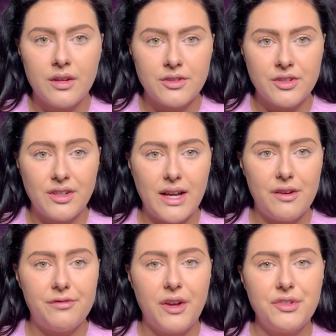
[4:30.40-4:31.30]
So yeah,
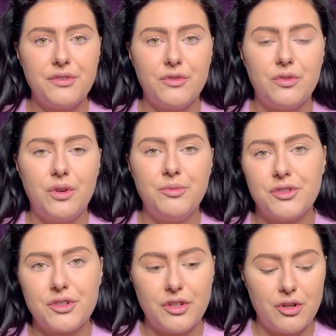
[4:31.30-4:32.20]
first of all I'm
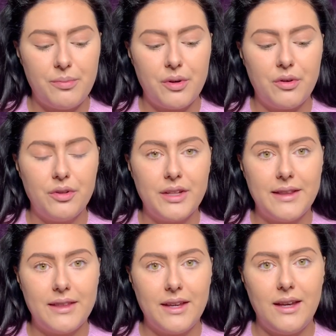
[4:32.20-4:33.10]
just gonna put on
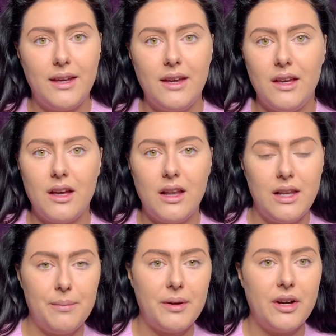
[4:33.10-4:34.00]
the
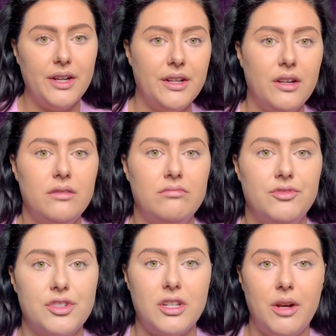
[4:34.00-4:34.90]
lip liner,
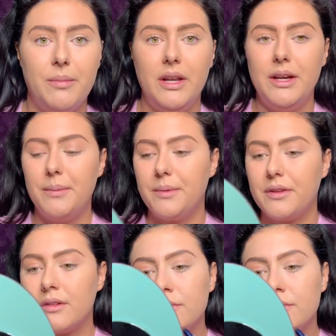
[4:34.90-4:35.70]
just line my lips.